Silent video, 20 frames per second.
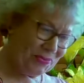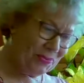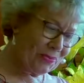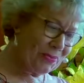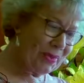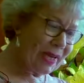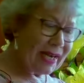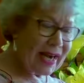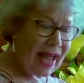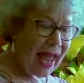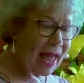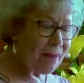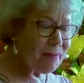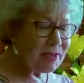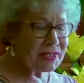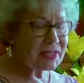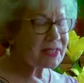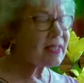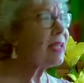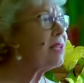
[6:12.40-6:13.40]
We
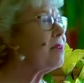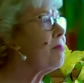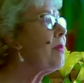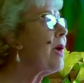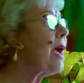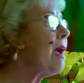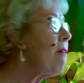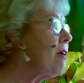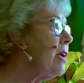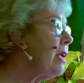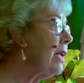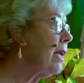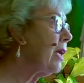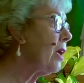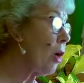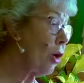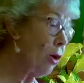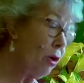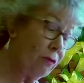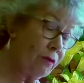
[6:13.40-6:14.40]
inhabit an
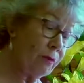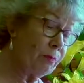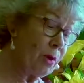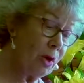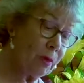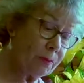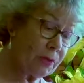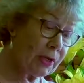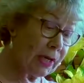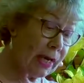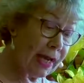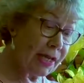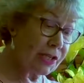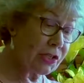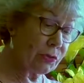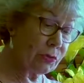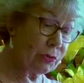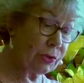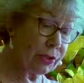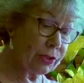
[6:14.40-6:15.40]
apparently
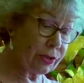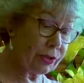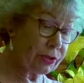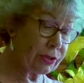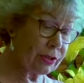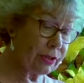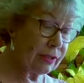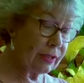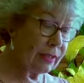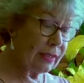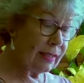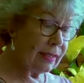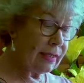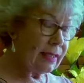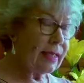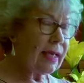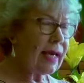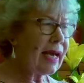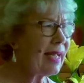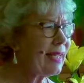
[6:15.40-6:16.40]
overpopulated world,
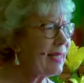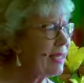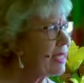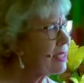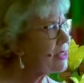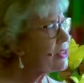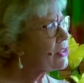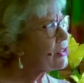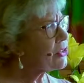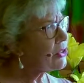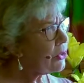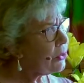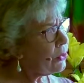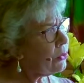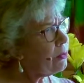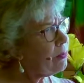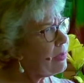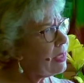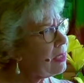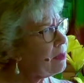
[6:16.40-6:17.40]
and yet
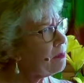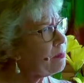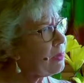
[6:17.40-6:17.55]
so many